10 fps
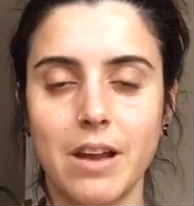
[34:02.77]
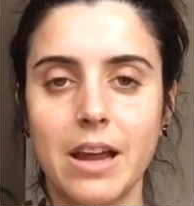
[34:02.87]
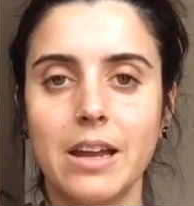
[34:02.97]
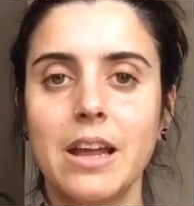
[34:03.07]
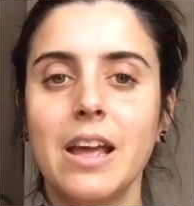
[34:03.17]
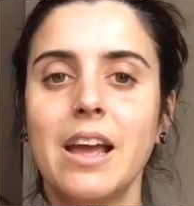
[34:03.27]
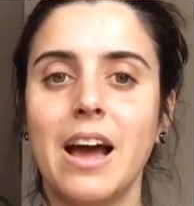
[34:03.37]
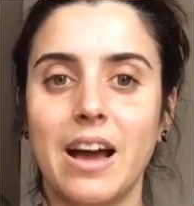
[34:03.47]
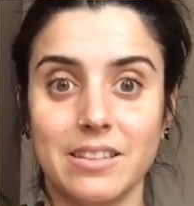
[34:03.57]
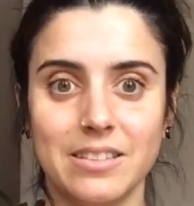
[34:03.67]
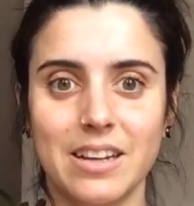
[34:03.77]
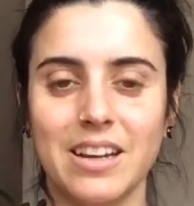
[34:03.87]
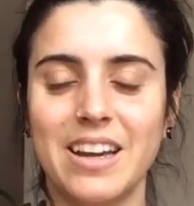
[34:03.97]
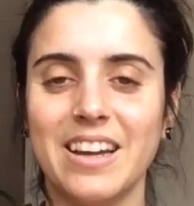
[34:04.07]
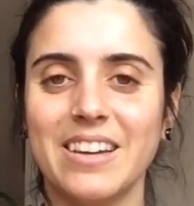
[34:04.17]
right?
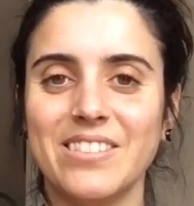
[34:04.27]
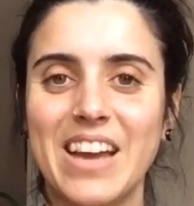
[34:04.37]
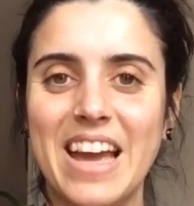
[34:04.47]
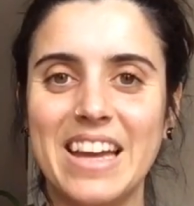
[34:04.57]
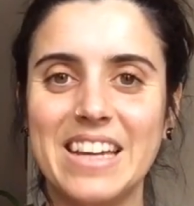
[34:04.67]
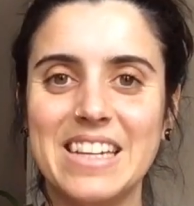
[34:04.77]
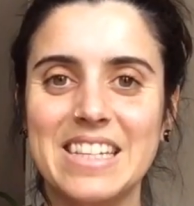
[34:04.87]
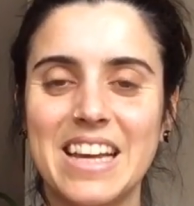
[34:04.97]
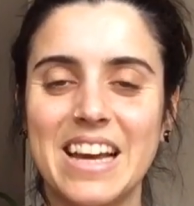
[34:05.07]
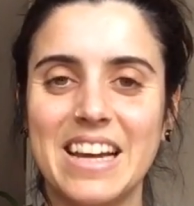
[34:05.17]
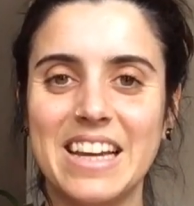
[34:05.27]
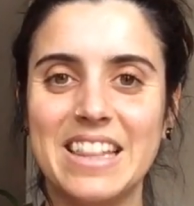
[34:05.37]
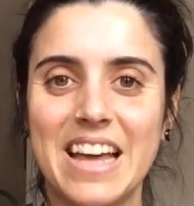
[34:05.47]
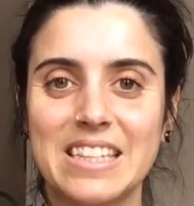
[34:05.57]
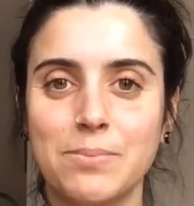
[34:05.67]
Asana. And
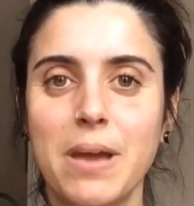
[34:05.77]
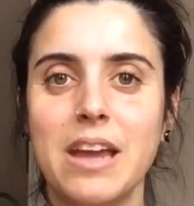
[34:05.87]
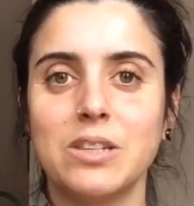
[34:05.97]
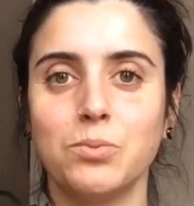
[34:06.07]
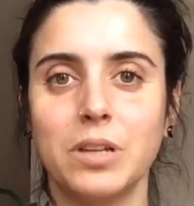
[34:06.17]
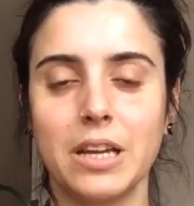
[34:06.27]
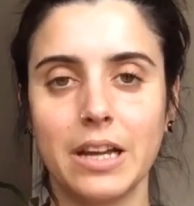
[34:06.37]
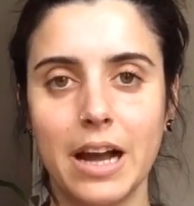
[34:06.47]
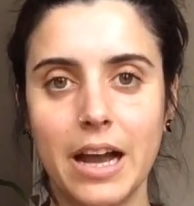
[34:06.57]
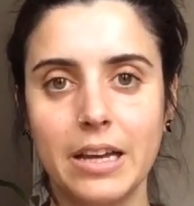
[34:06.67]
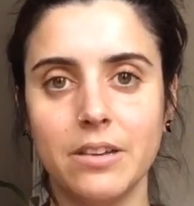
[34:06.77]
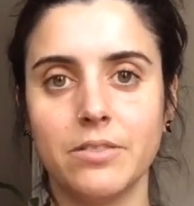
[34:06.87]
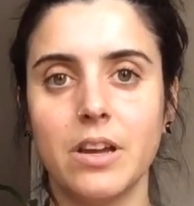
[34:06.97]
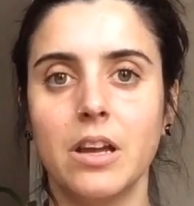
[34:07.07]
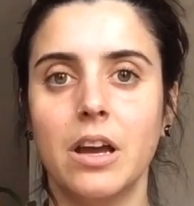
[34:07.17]
in that space, we can kind of